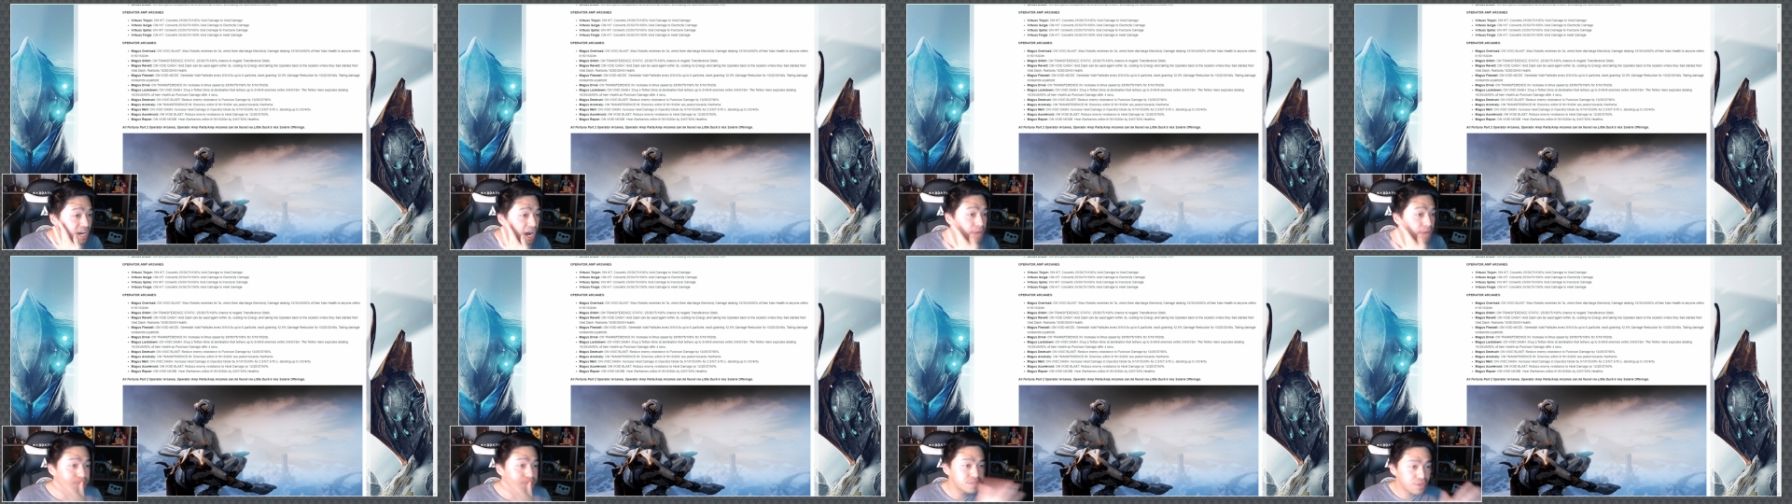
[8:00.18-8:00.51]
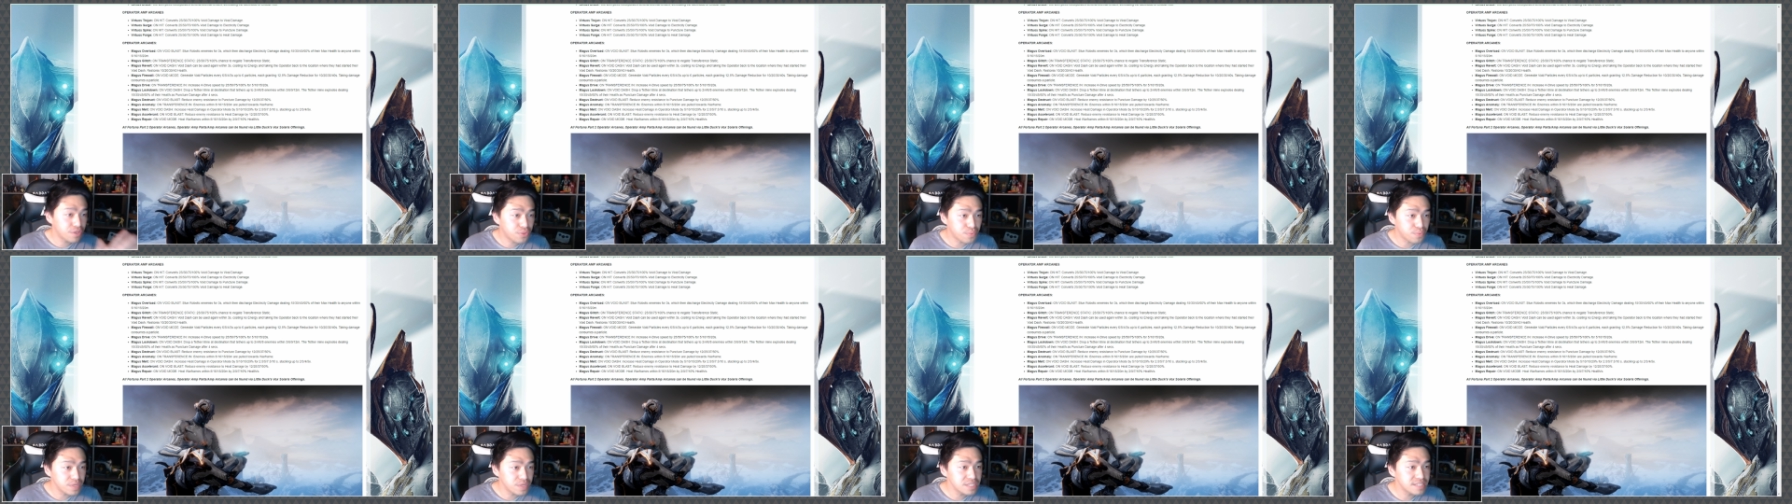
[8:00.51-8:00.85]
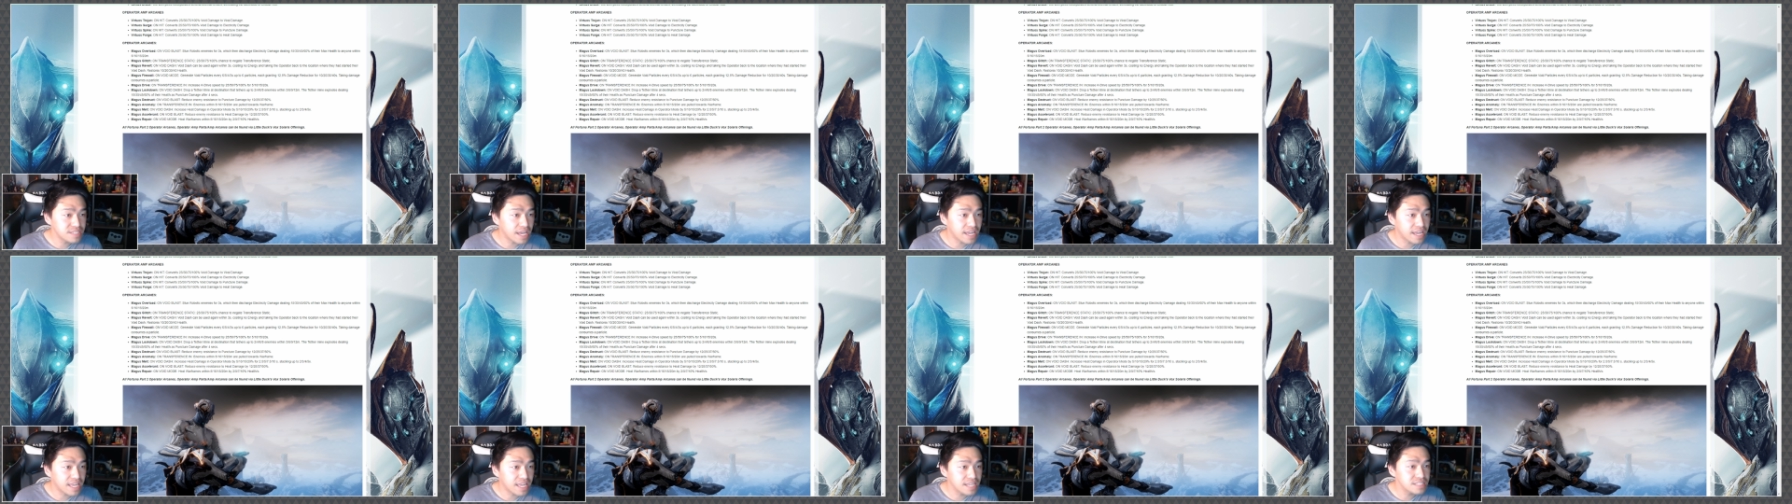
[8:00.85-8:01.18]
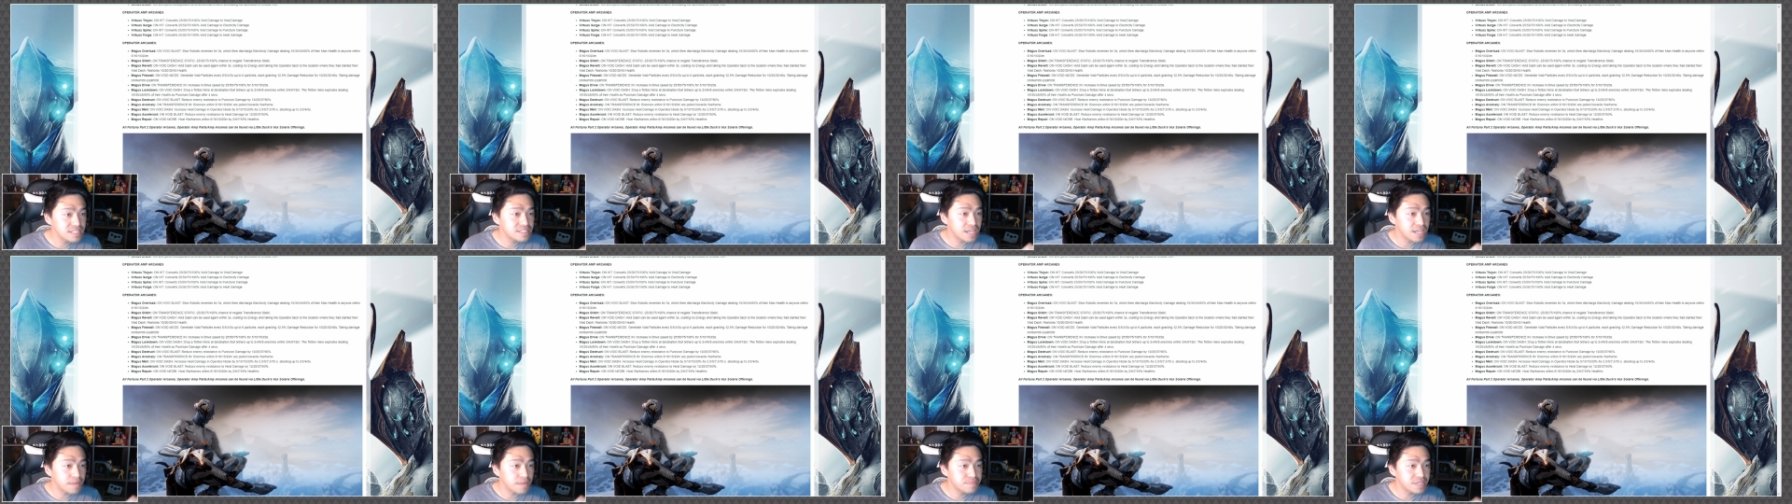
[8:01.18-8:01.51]
up to 3
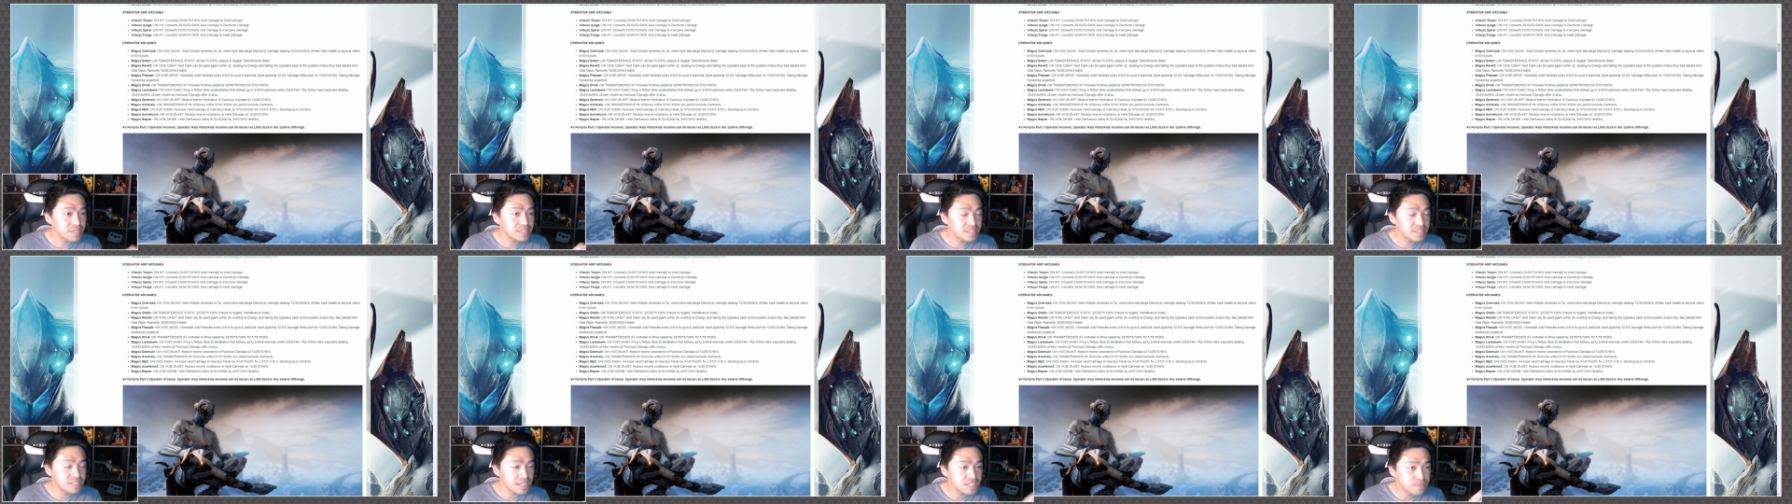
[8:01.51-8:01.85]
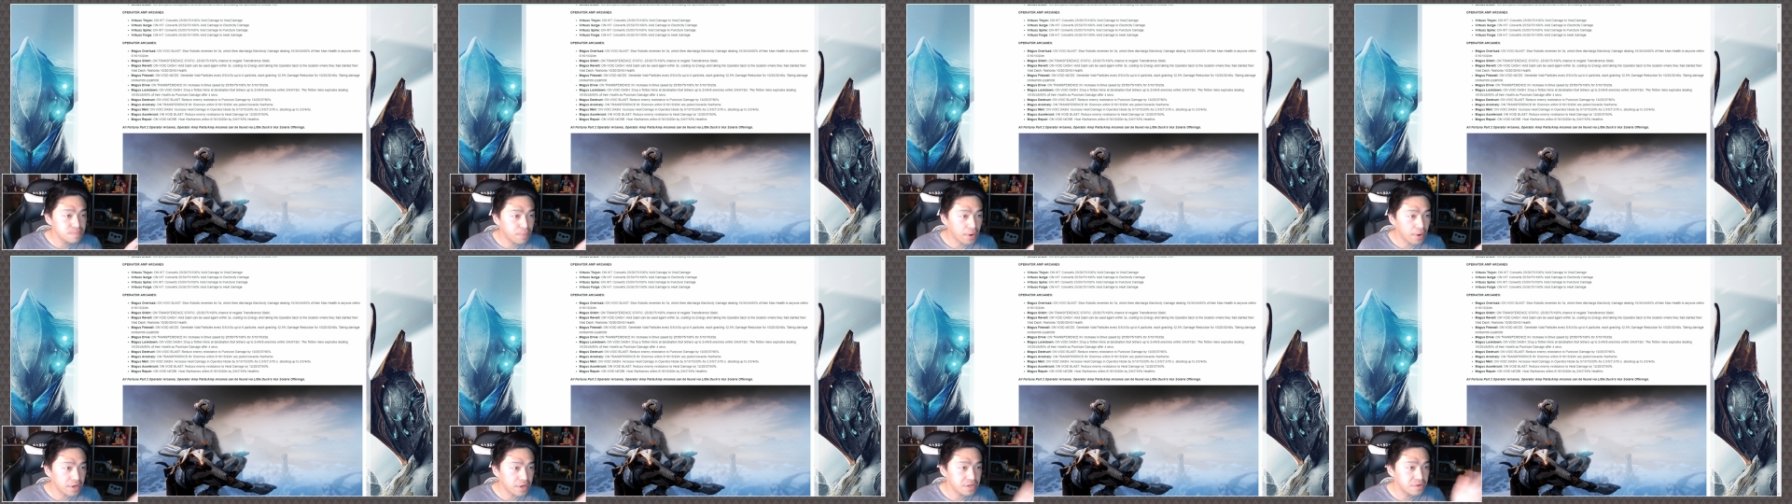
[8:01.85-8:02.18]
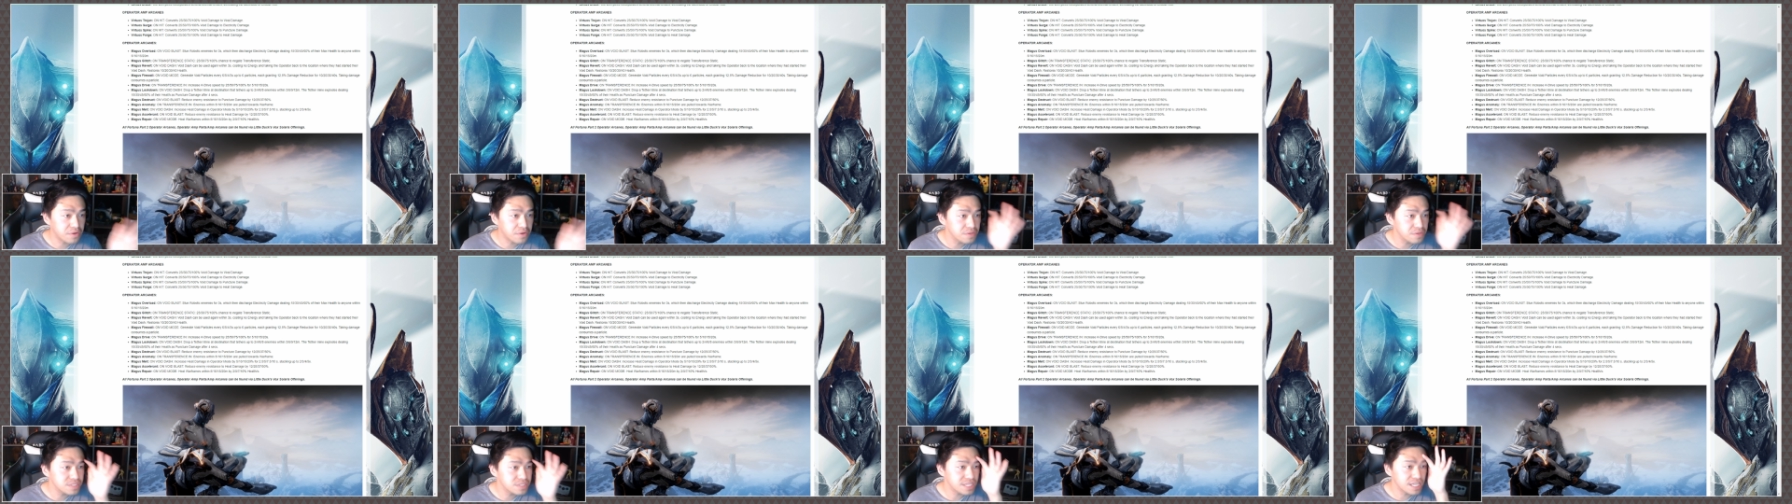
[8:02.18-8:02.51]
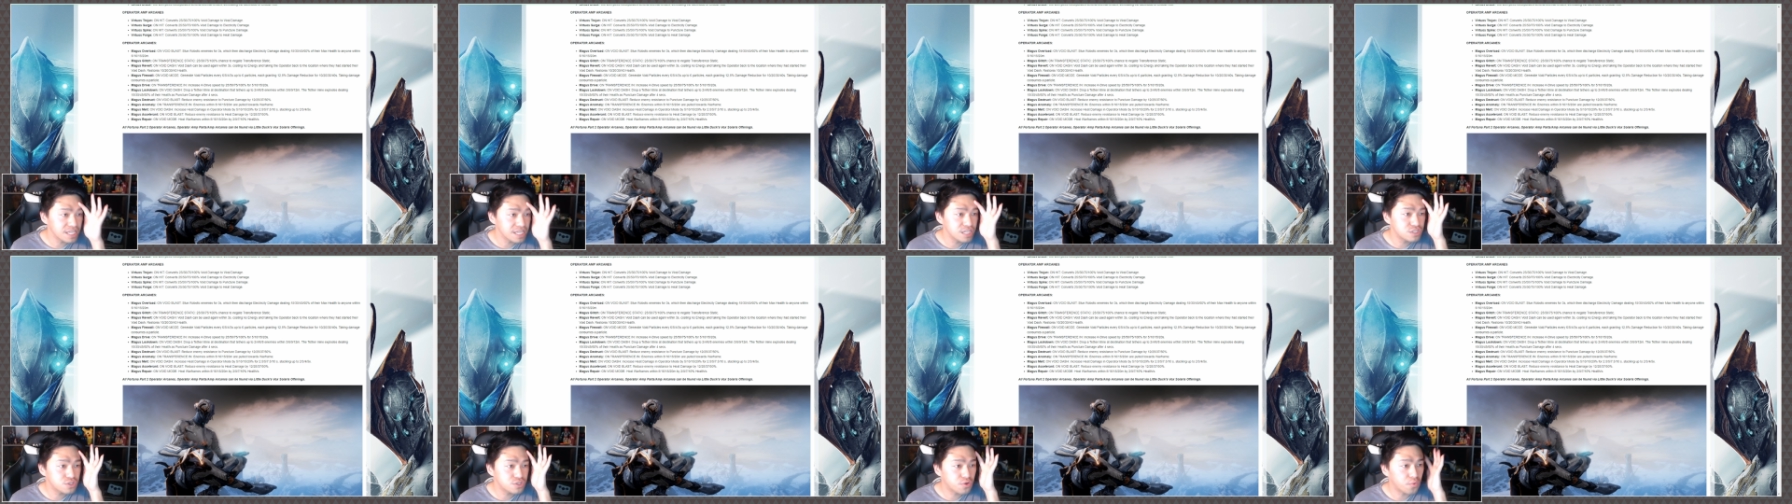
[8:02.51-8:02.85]
seconds, up to 6 particles,
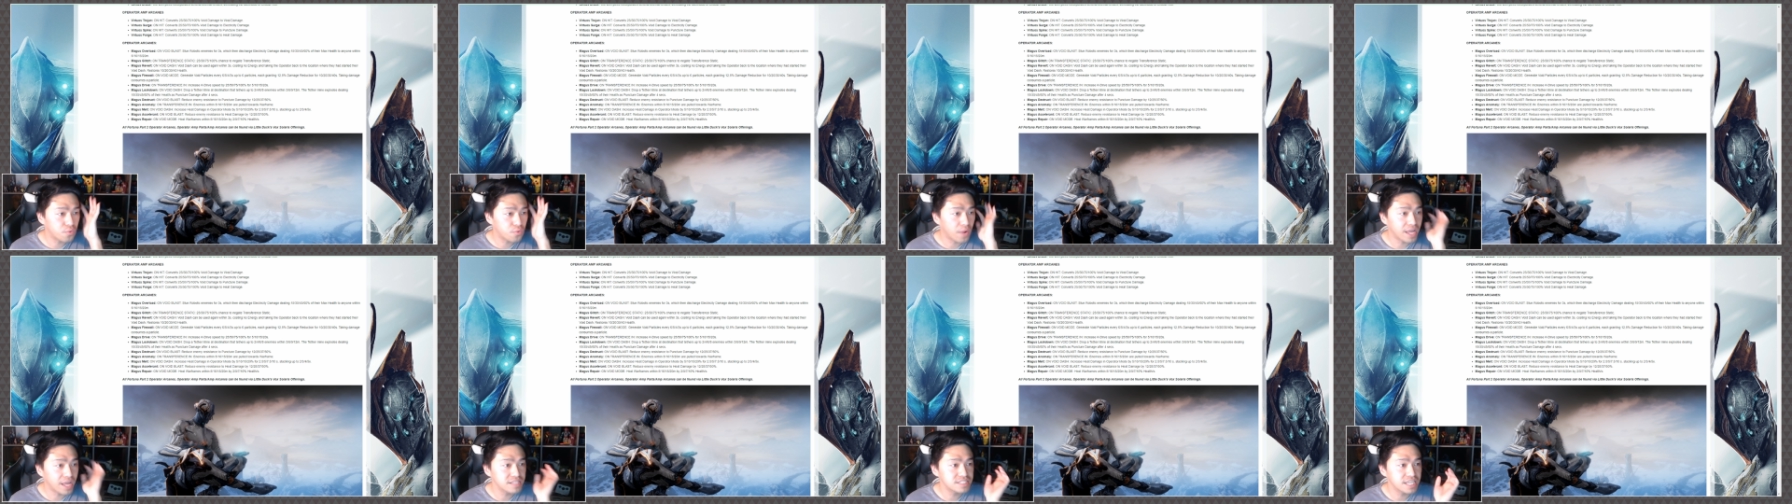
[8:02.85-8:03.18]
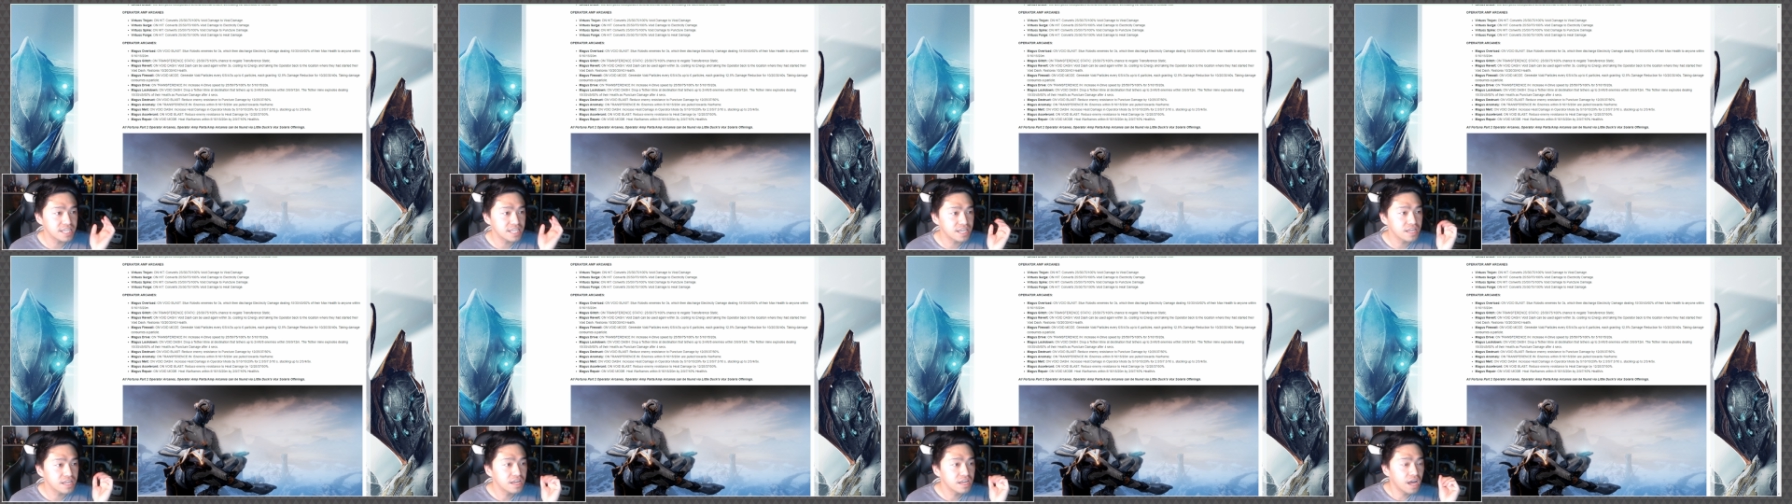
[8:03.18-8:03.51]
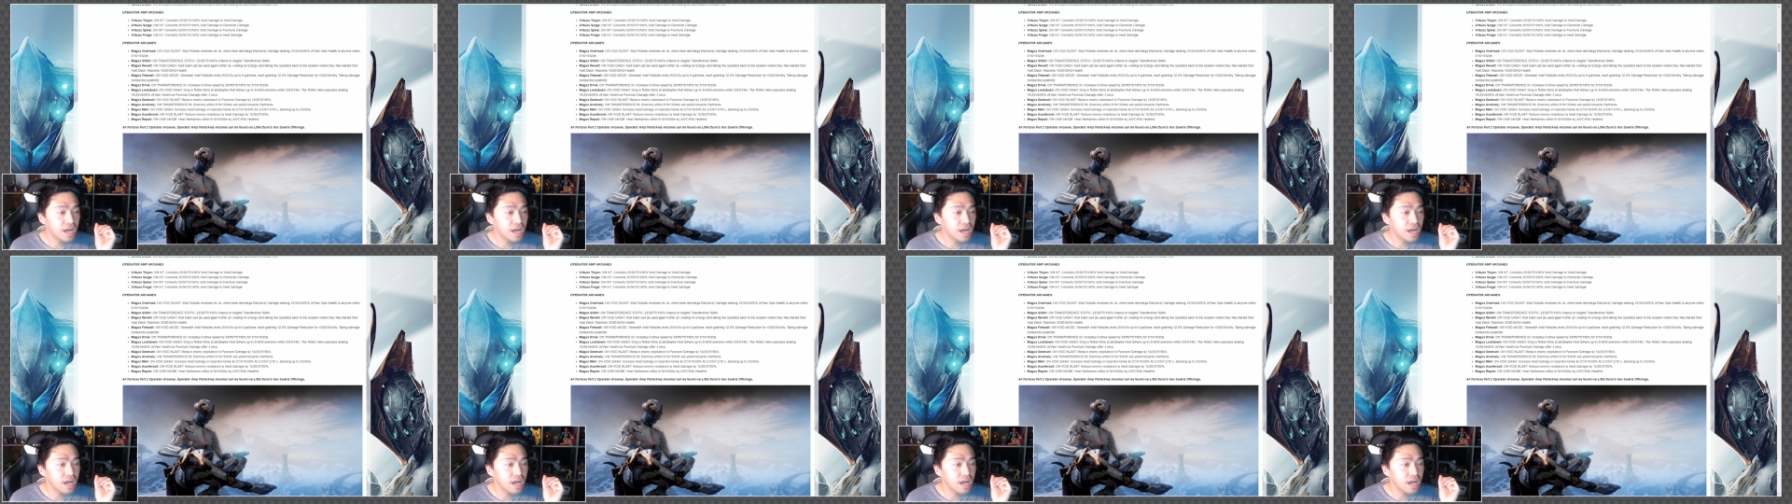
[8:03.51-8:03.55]
each granting